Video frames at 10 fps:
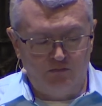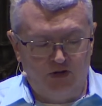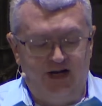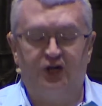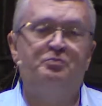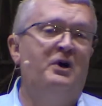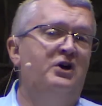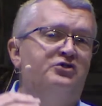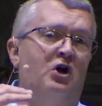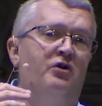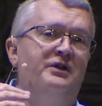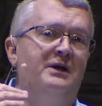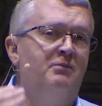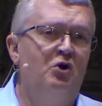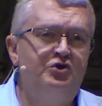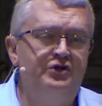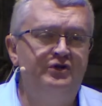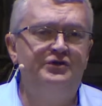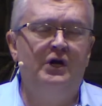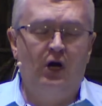He experienced all the
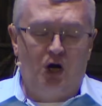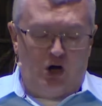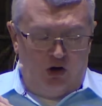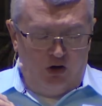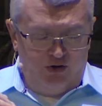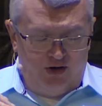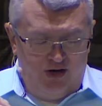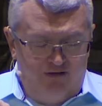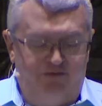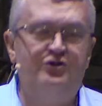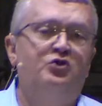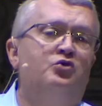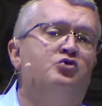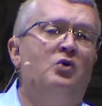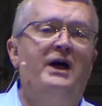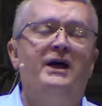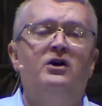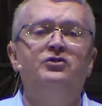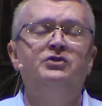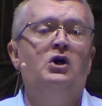emotions, all the physical
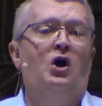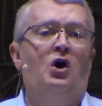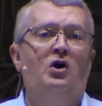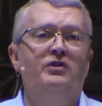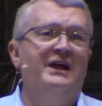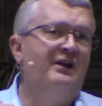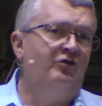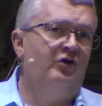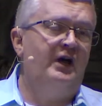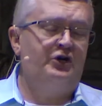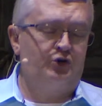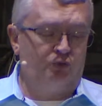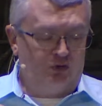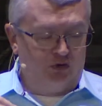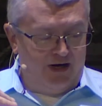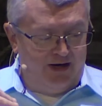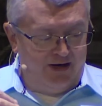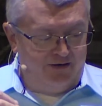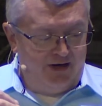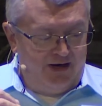trials, all the intellectual
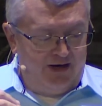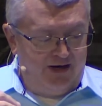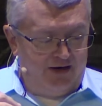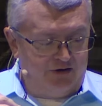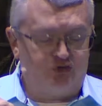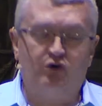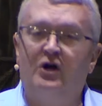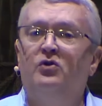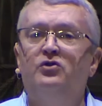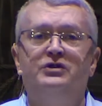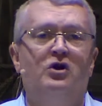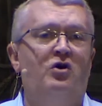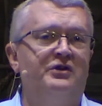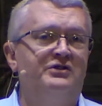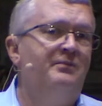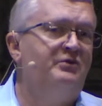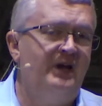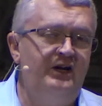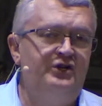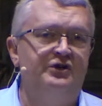and struggles, and all the
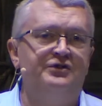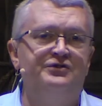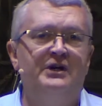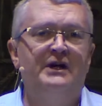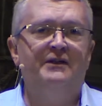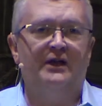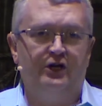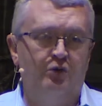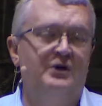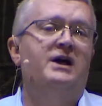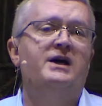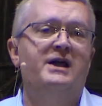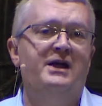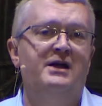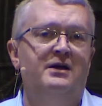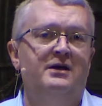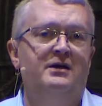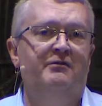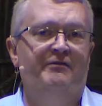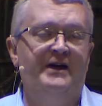temptations that you and I
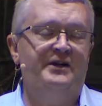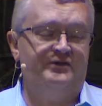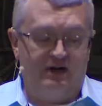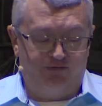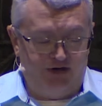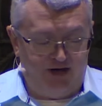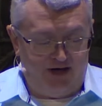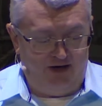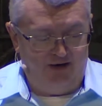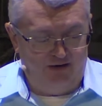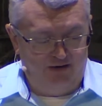face every day.